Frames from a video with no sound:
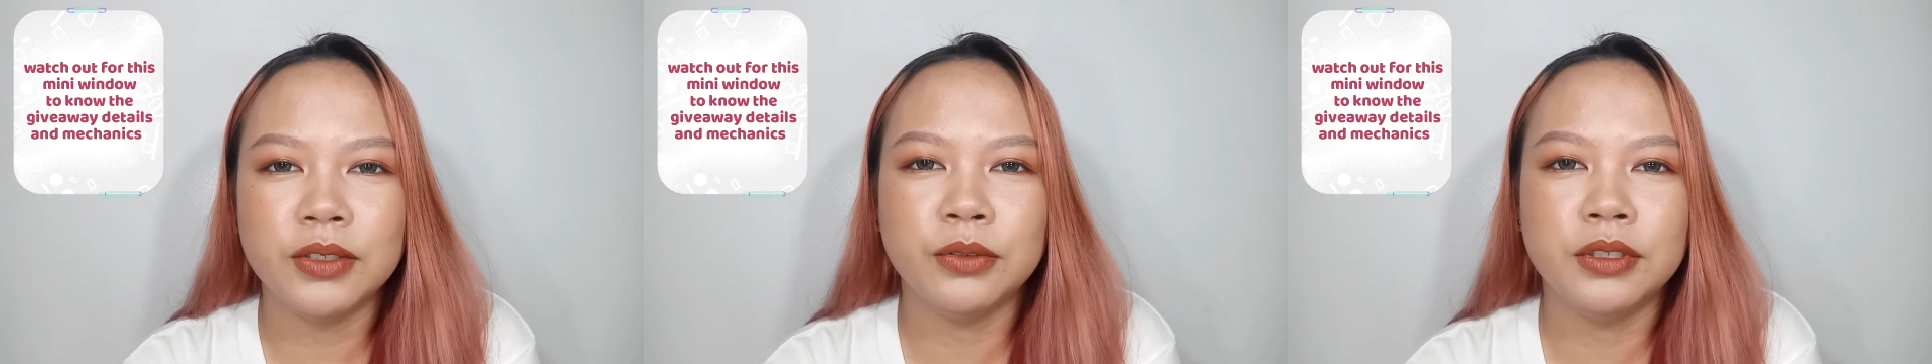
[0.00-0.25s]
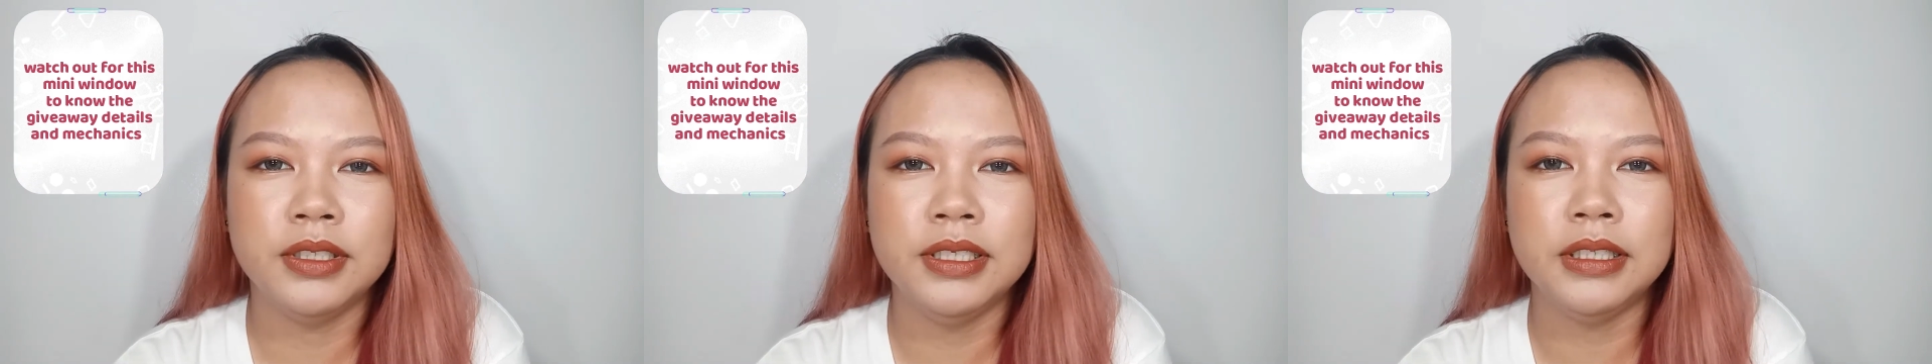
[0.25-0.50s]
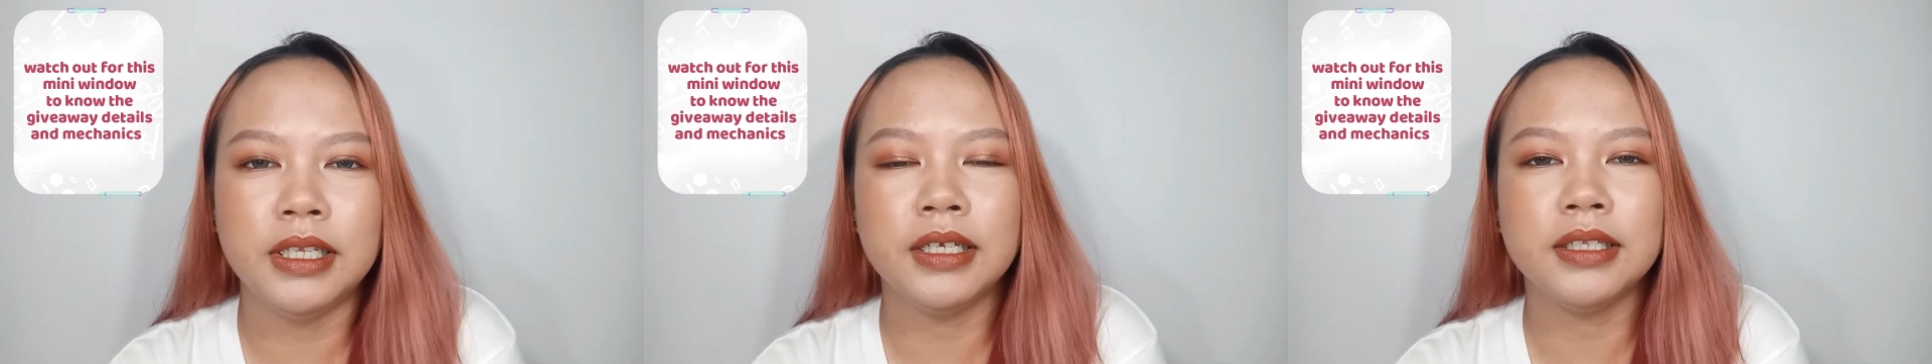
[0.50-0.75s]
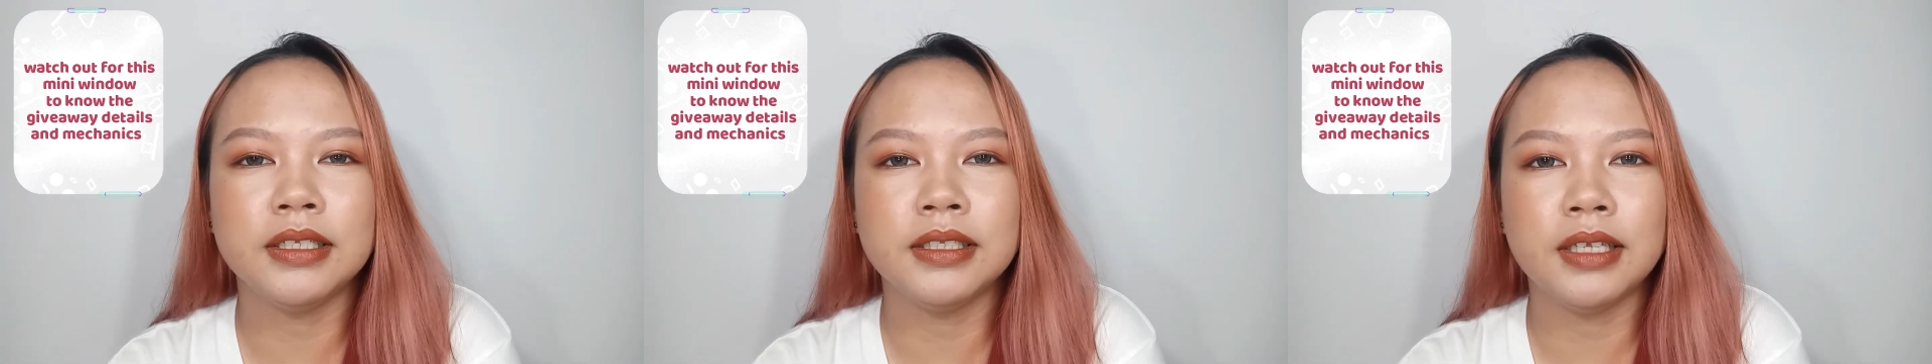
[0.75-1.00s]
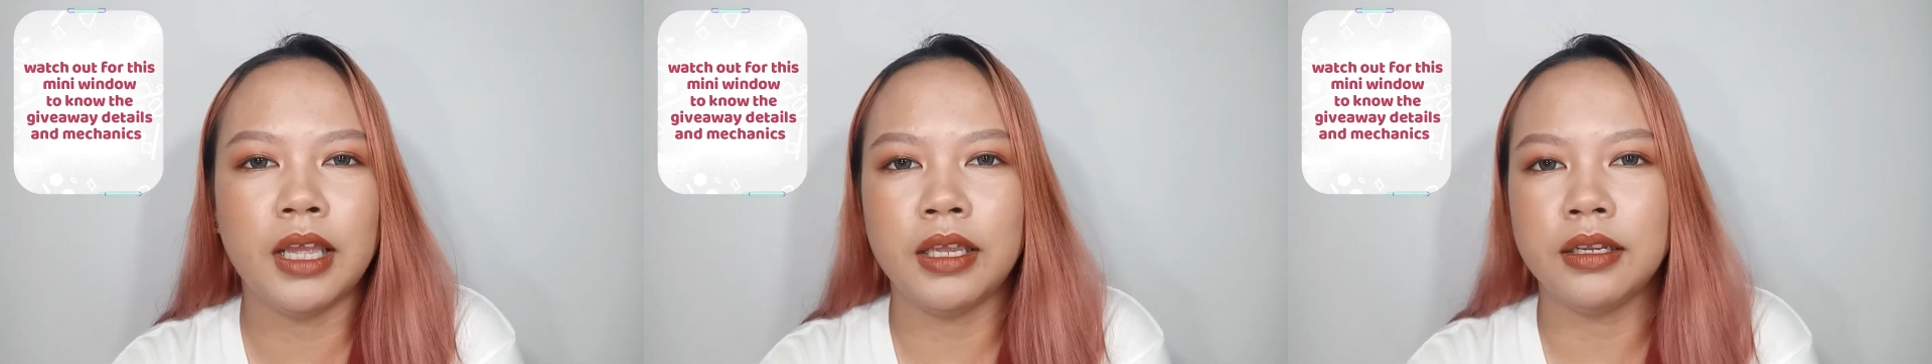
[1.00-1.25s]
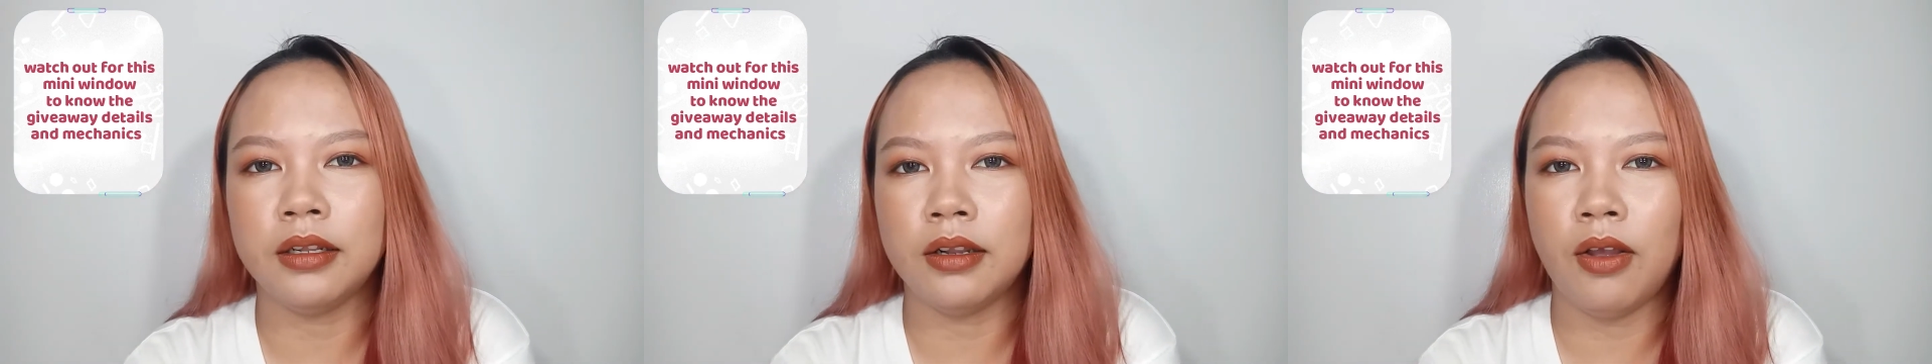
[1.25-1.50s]
so the details
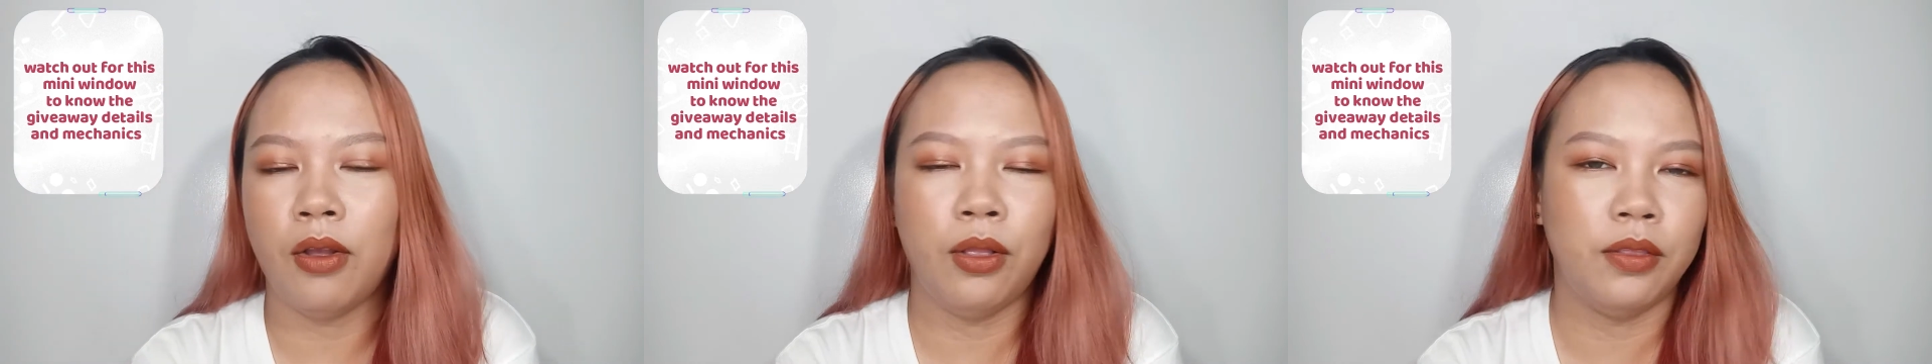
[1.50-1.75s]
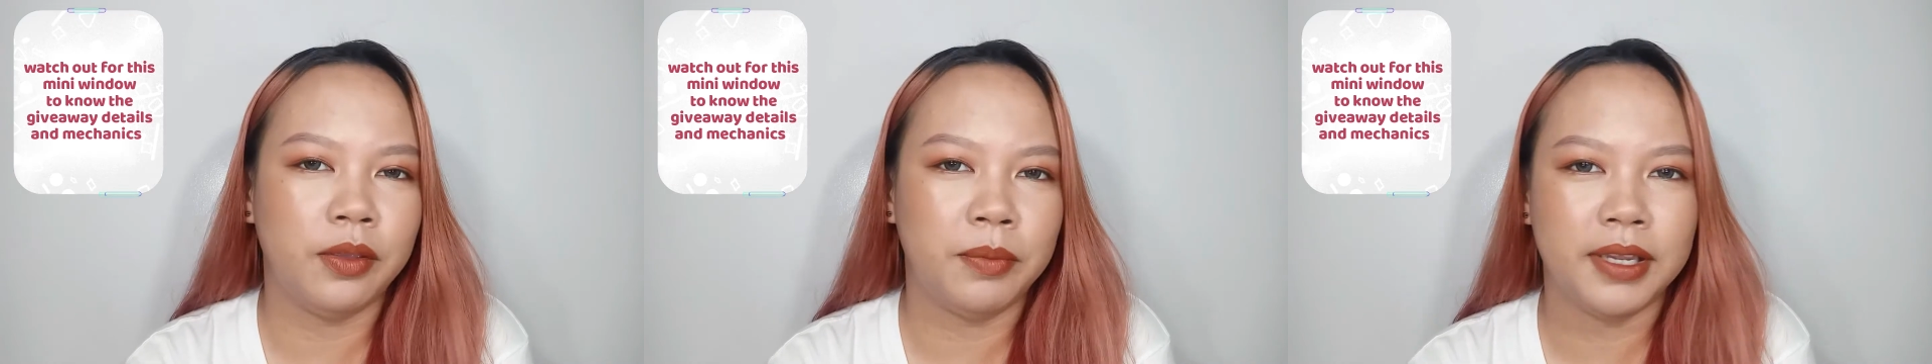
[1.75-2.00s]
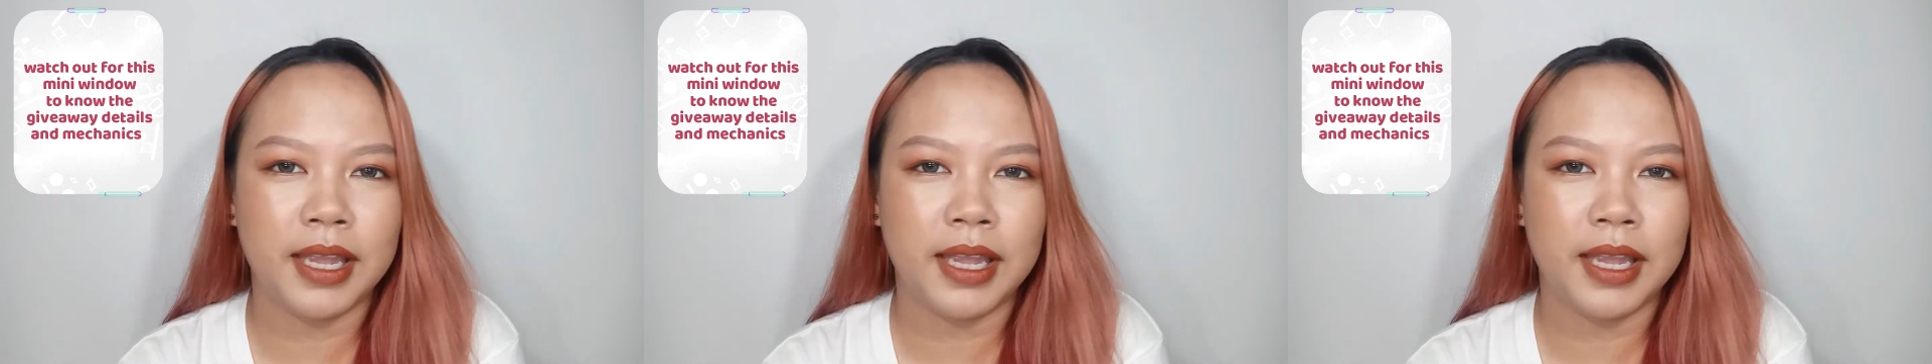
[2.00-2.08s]
and all the